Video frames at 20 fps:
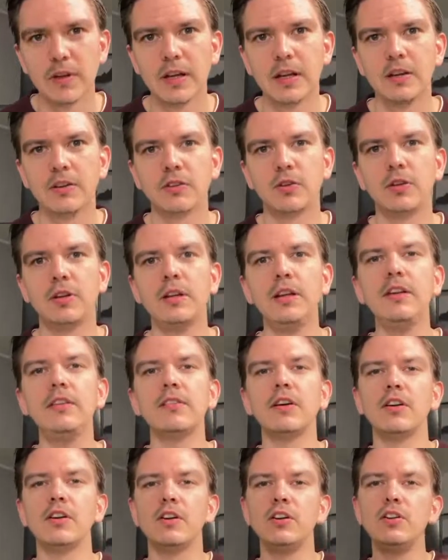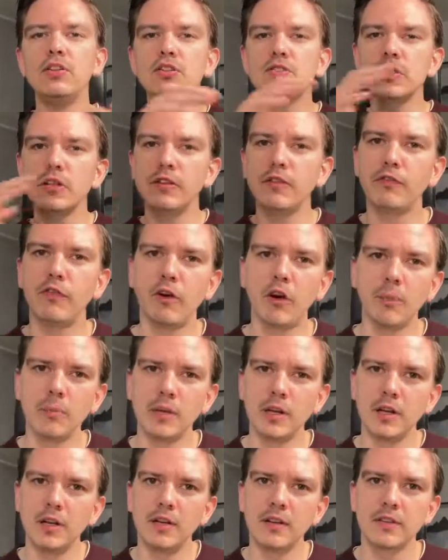So these are usually
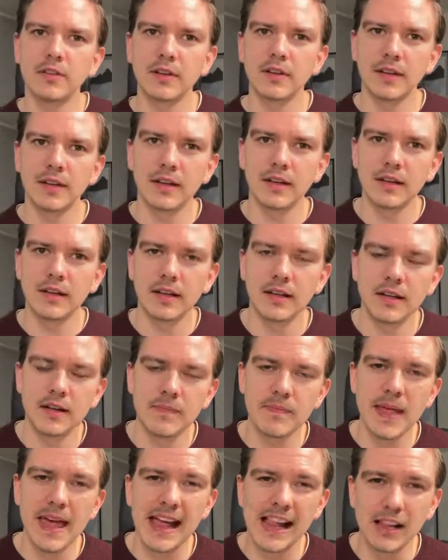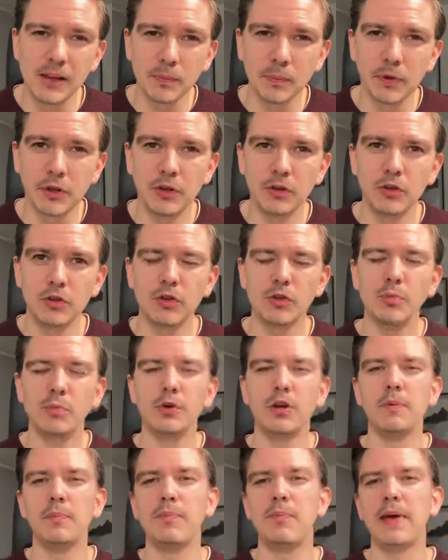formulas that help you to
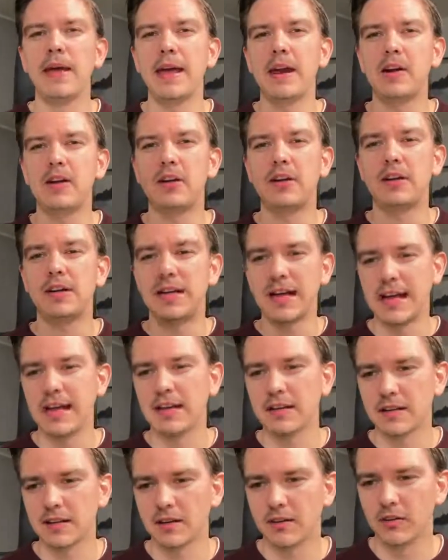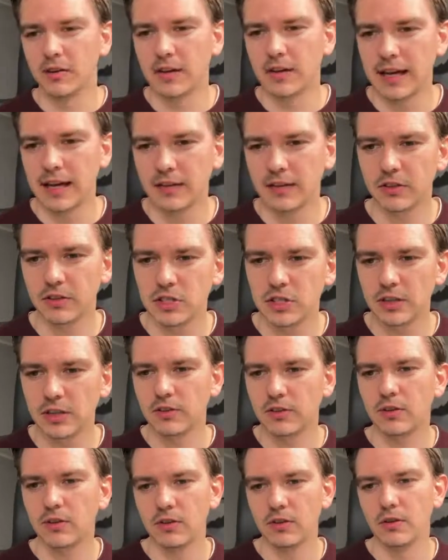prepare data. Okay, so
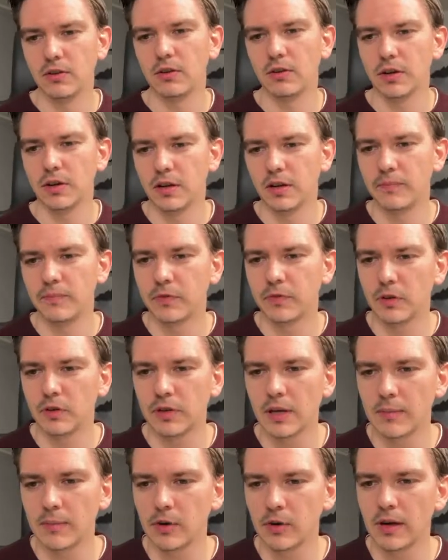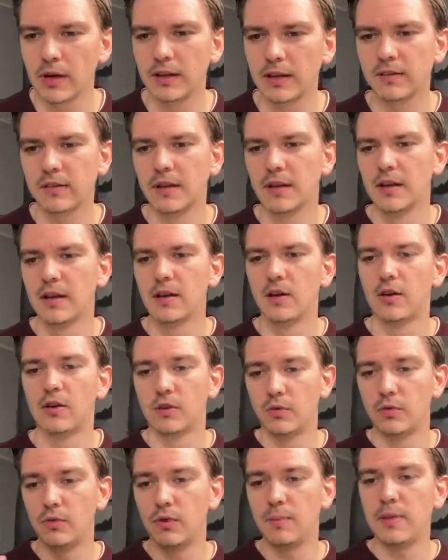just to summarize or
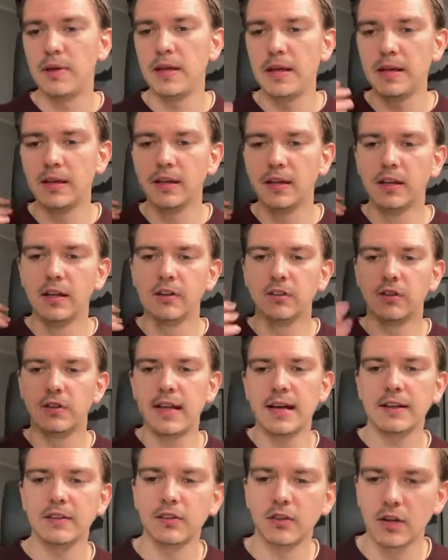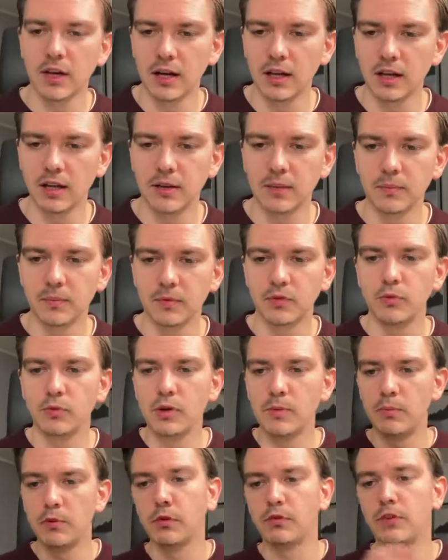to repeat, so text to columns,
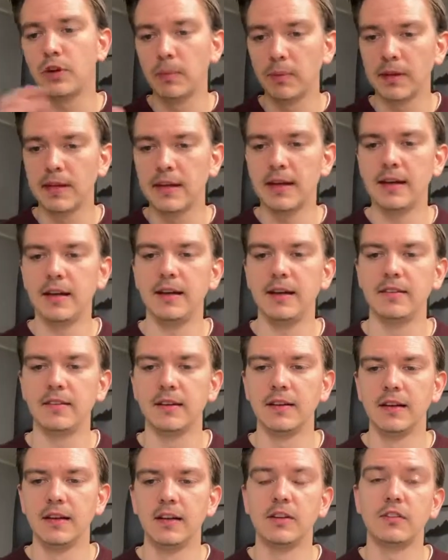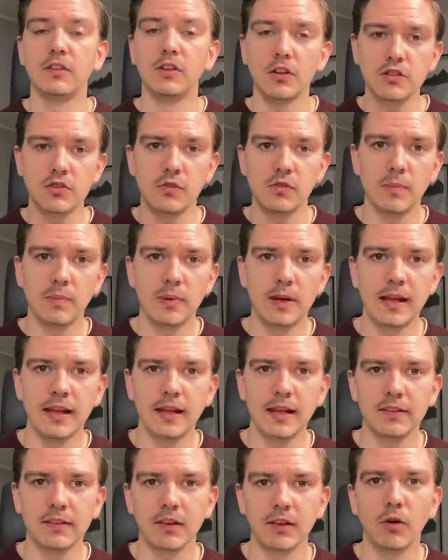remove duplicates, search and
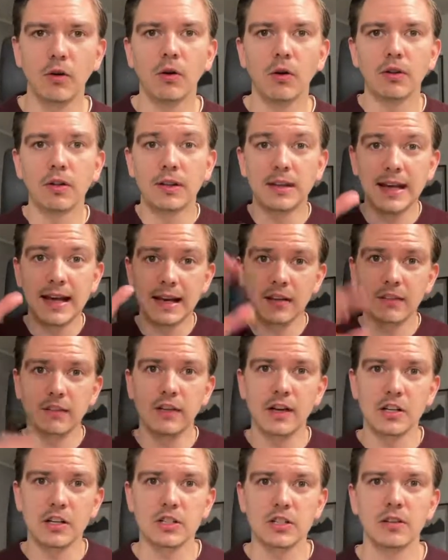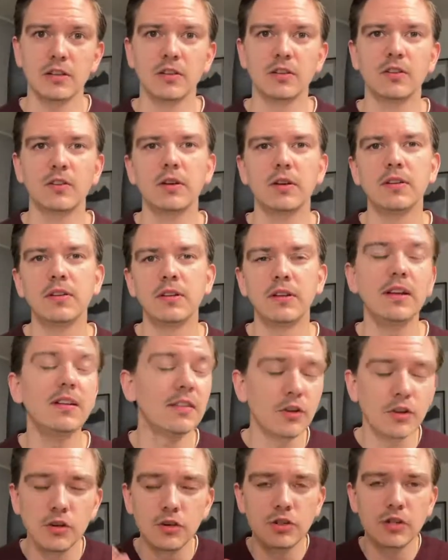replace, and all the text functions. So these
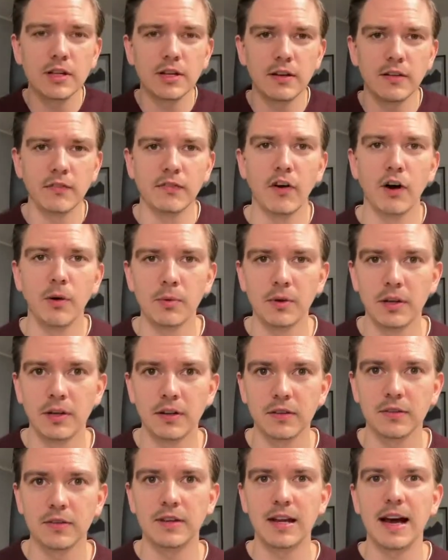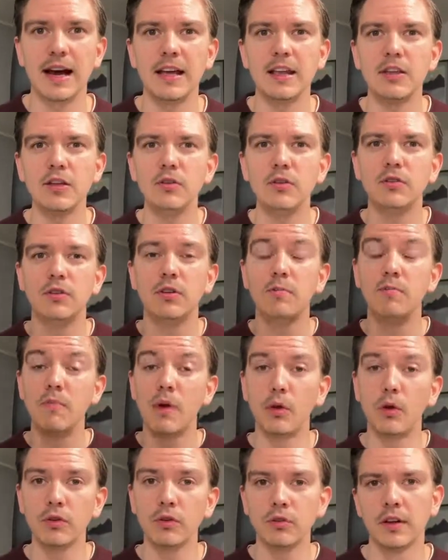are usually the formulas that I use the
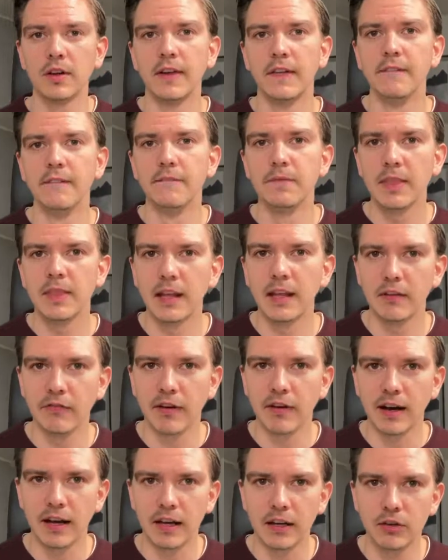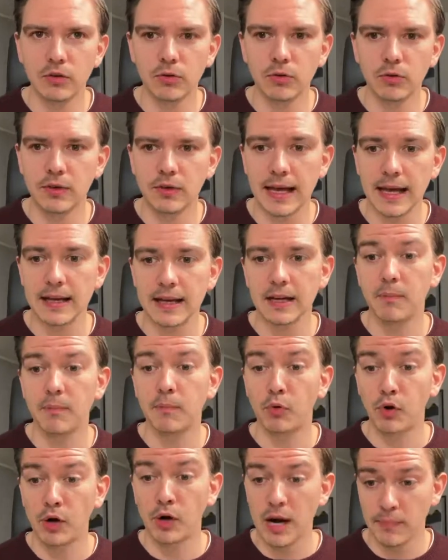most if I do data
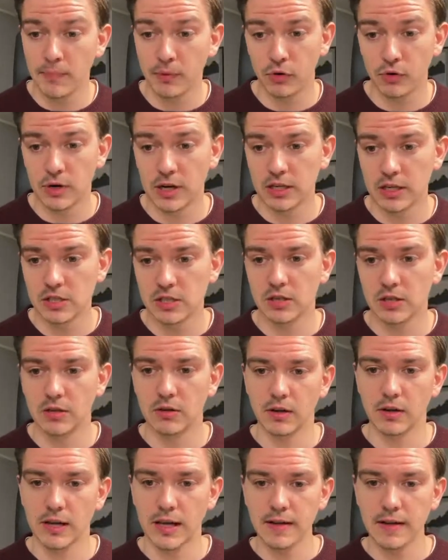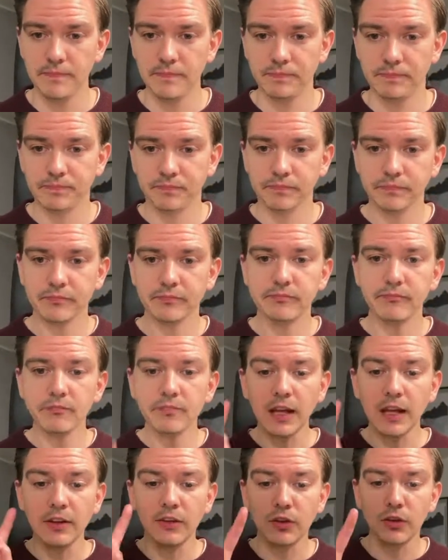preparation. Okay,
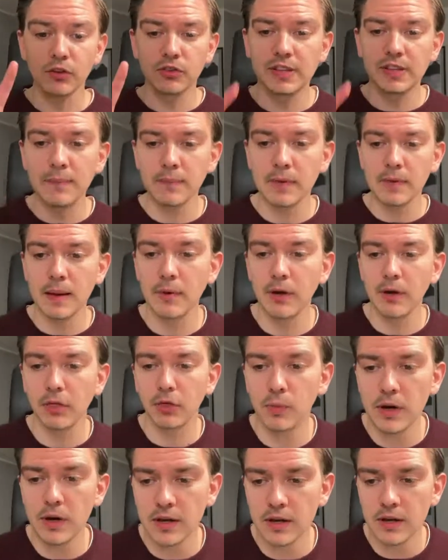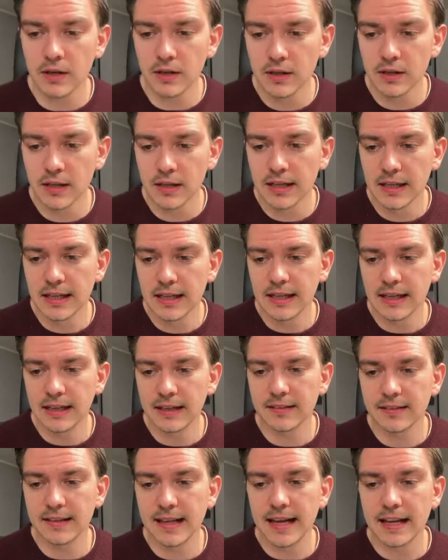so step number 3
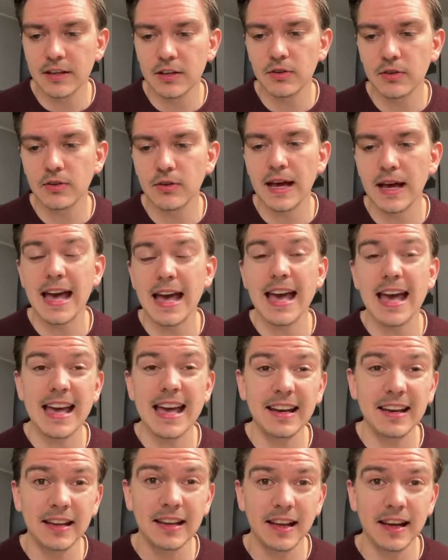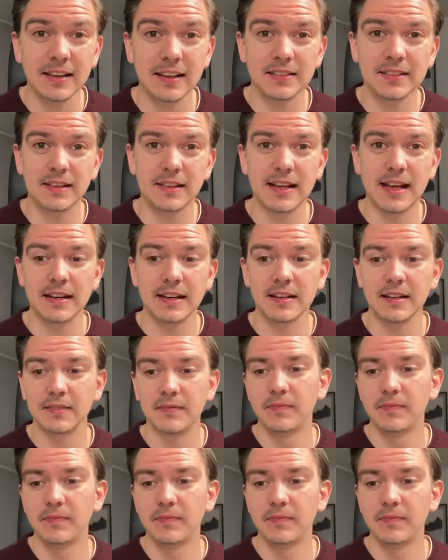is that you analyze the data.